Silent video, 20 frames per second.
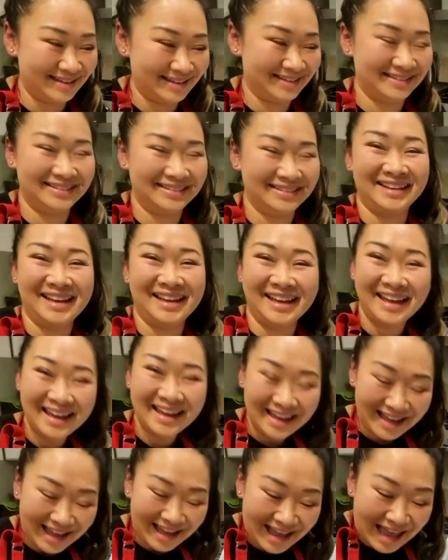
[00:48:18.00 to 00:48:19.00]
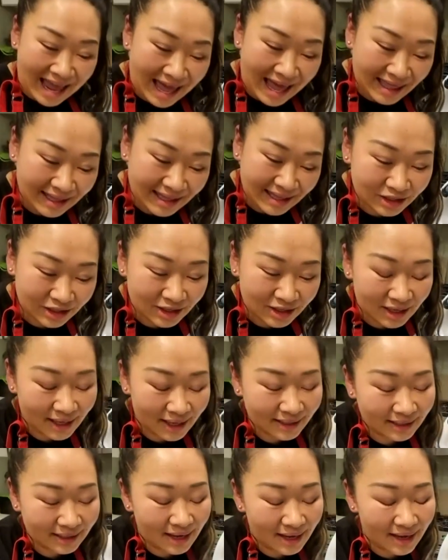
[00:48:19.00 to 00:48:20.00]
And then
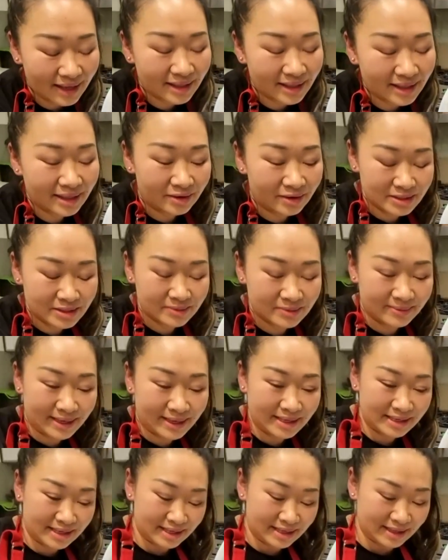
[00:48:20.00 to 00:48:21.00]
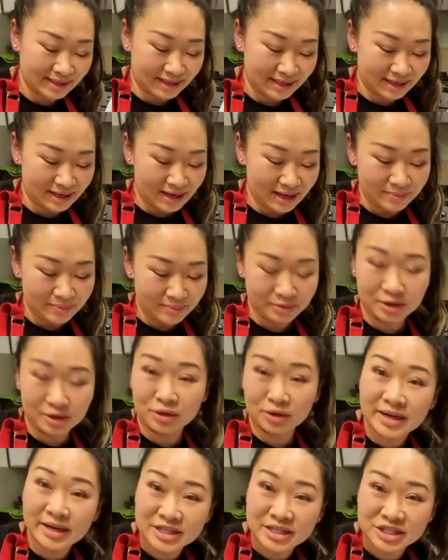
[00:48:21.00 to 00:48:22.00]
there was one year that I'm not
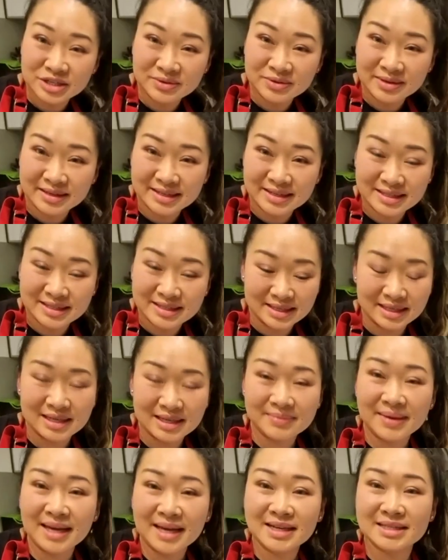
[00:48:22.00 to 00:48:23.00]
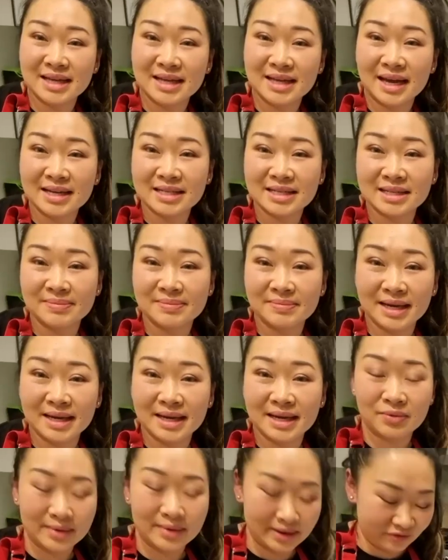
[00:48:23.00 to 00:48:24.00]
quite sure what I was thinking, but I decided to
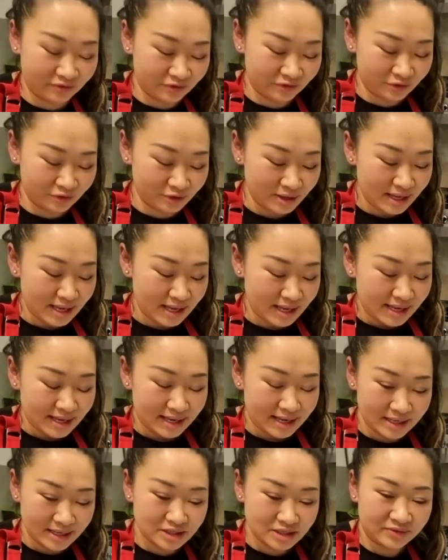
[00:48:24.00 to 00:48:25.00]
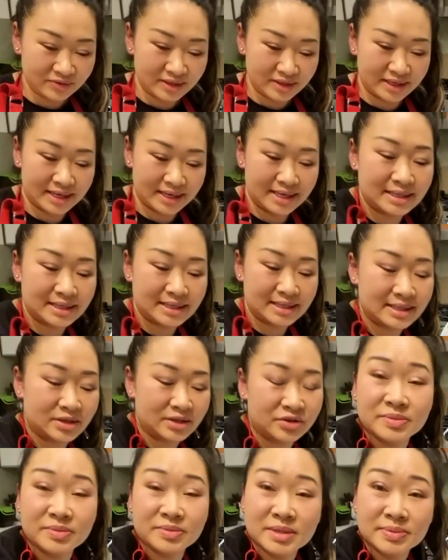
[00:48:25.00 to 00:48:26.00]
make one for each of the kids as a
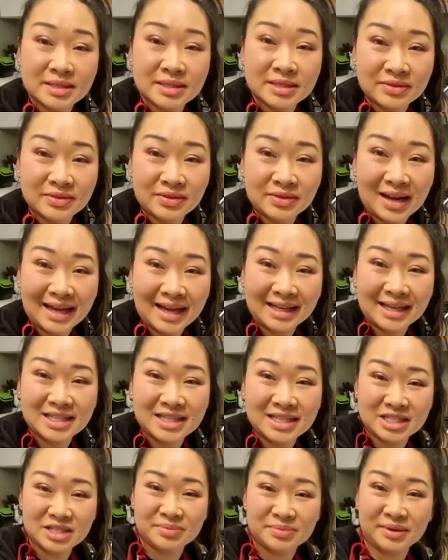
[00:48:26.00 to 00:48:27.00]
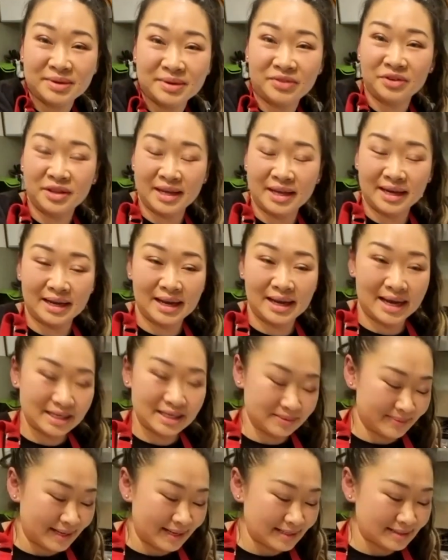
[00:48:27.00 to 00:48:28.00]
Christmas present, like a gingerbread for their
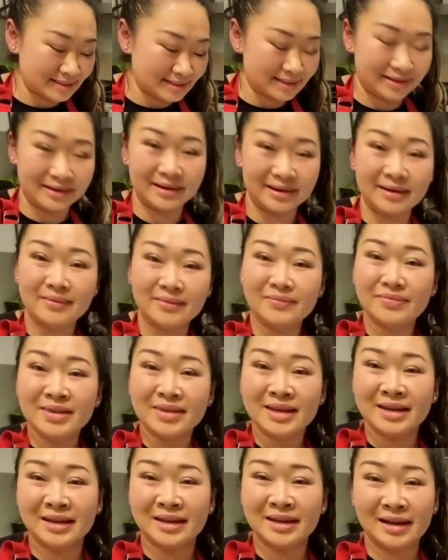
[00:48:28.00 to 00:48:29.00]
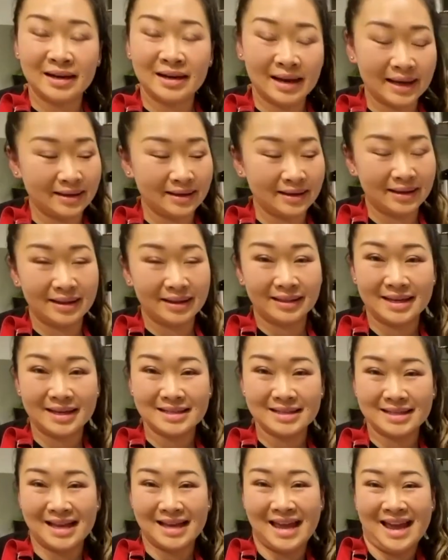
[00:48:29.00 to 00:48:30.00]
classmates. So,
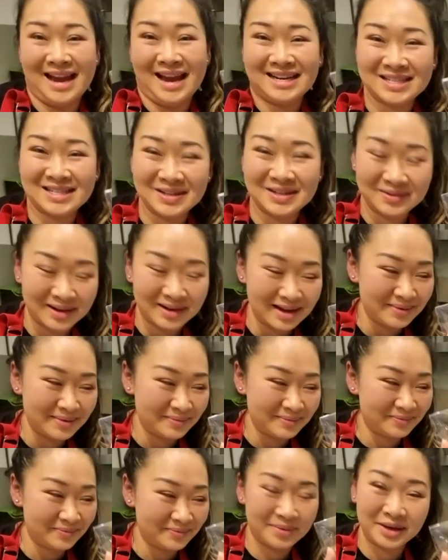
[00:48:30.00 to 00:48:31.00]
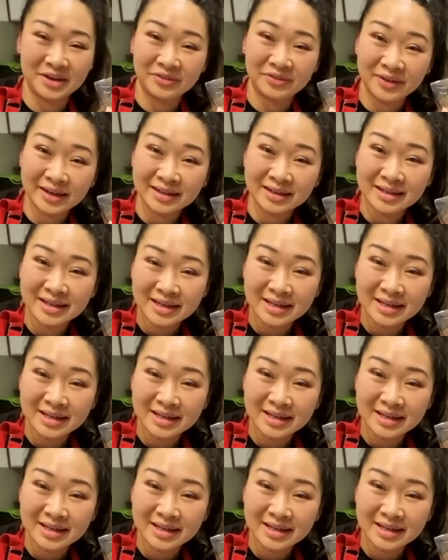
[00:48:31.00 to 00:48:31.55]
these are actually quite perfect.